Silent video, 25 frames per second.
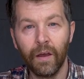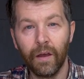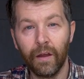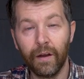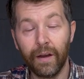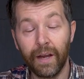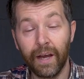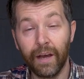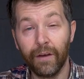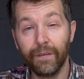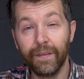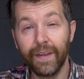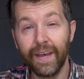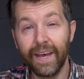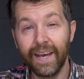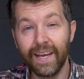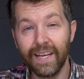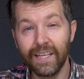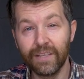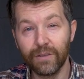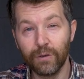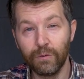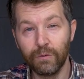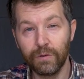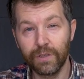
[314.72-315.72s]
Now there
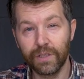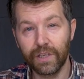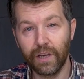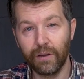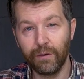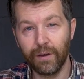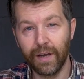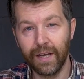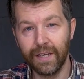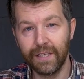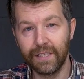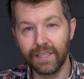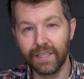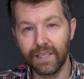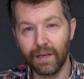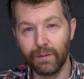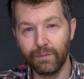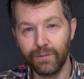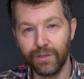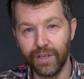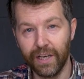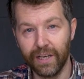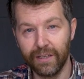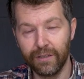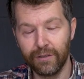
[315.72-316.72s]
is also a
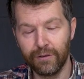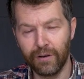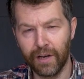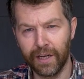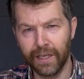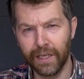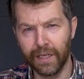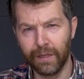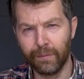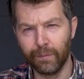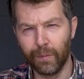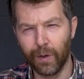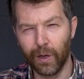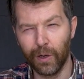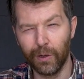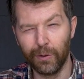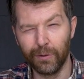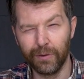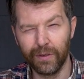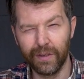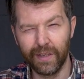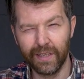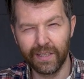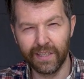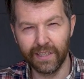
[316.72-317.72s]
subject tracking
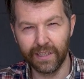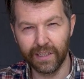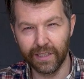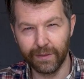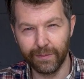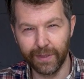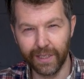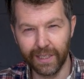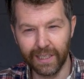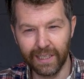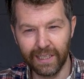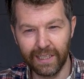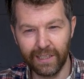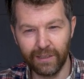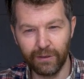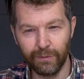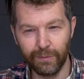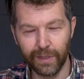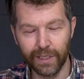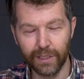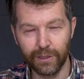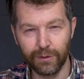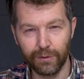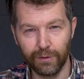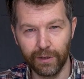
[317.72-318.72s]
mode. This is going to be a little
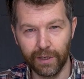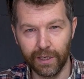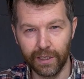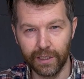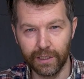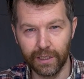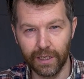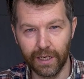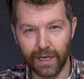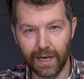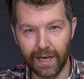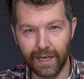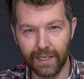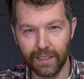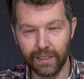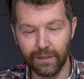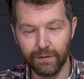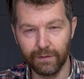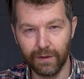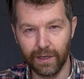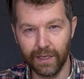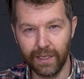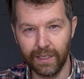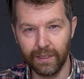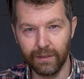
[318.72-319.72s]
bit tricky to
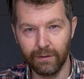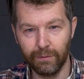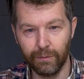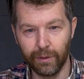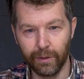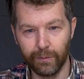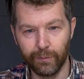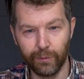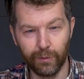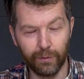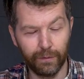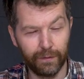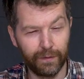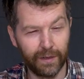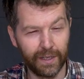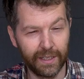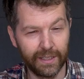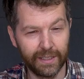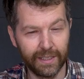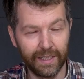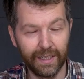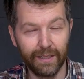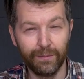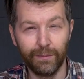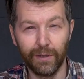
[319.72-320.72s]
activate when I'm not
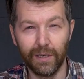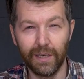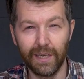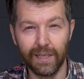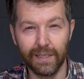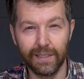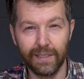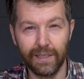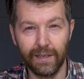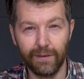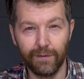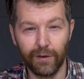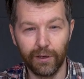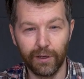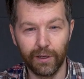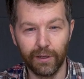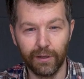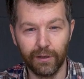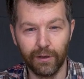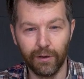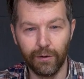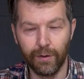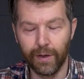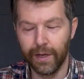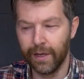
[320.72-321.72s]
facing, but let's see if I can
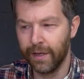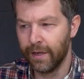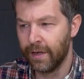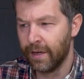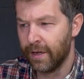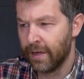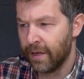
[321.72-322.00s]
do it.